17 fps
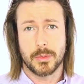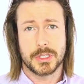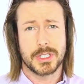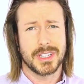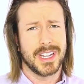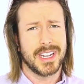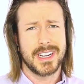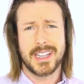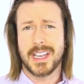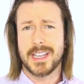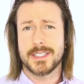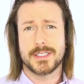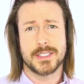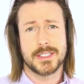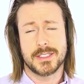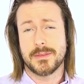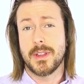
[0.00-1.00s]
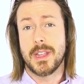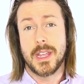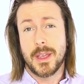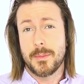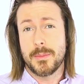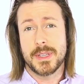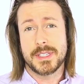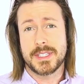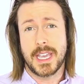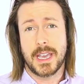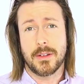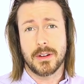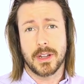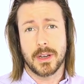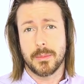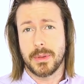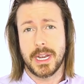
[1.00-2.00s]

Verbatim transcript: which a lot of guys just miss out on.